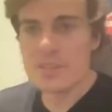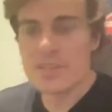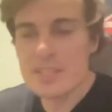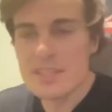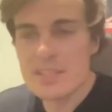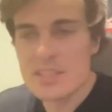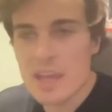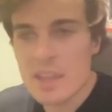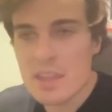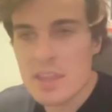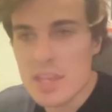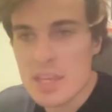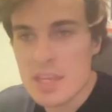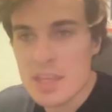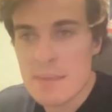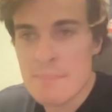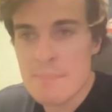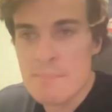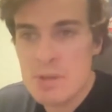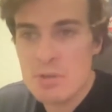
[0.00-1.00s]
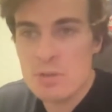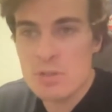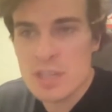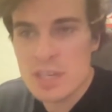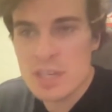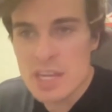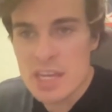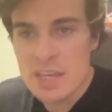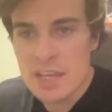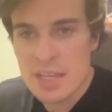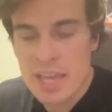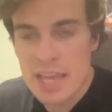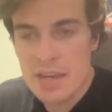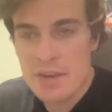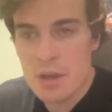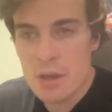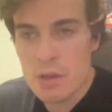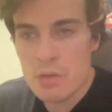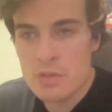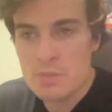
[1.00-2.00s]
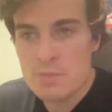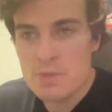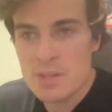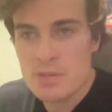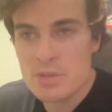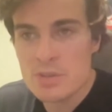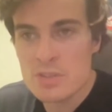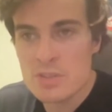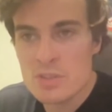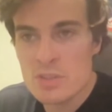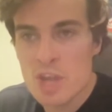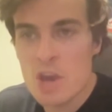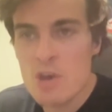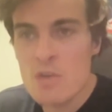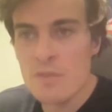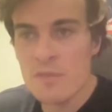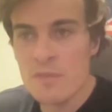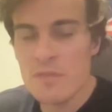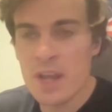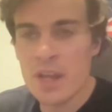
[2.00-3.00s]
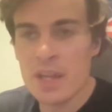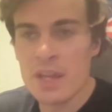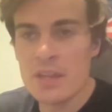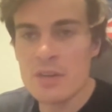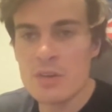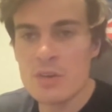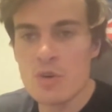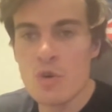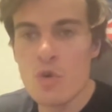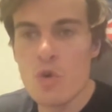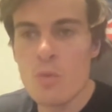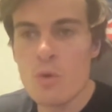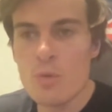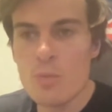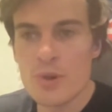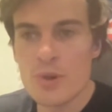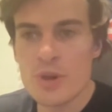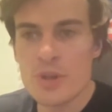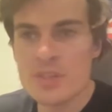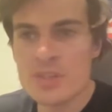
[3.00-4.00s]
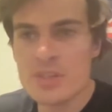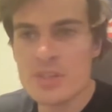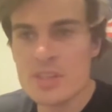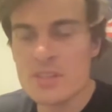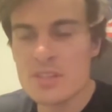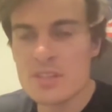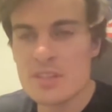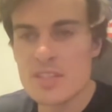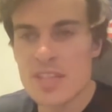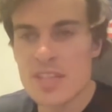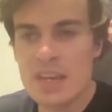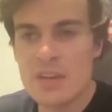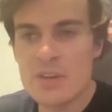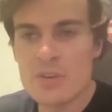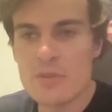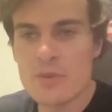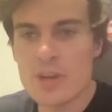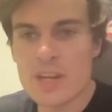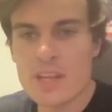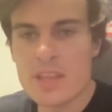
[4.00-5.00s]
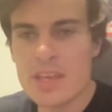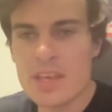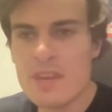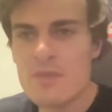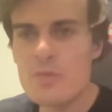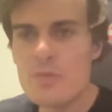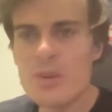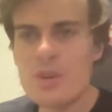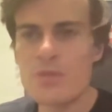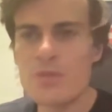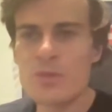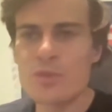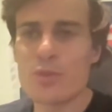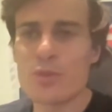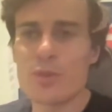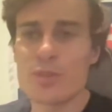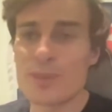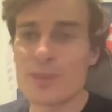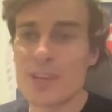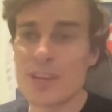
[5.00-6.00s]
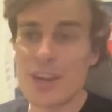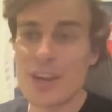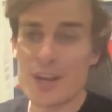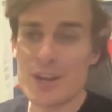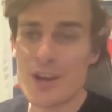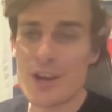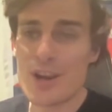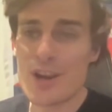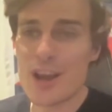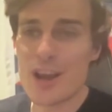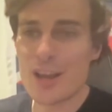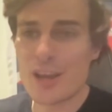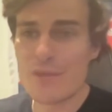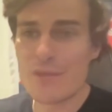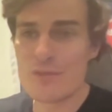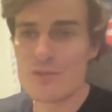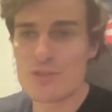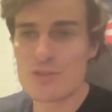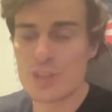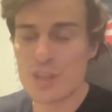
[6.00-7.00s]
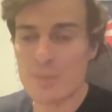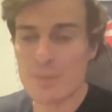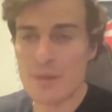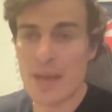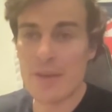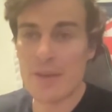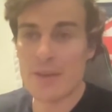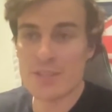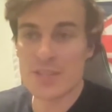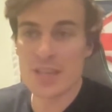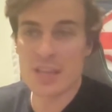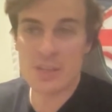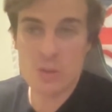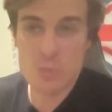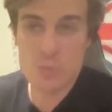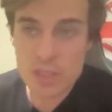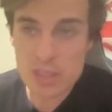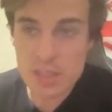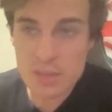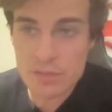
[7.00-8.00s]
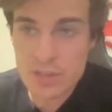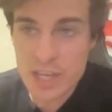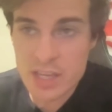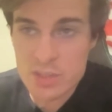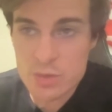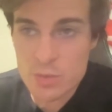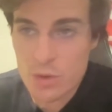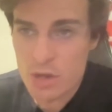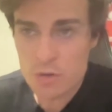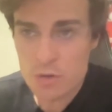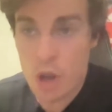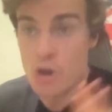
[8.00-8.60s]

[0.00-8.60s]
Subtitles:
this is the other thing. They build it near ghettos because no fucking normal person that's a senator or anything, everyone who was always being like, yeah, I love nuclear power. You say, do you want to live next to one? No.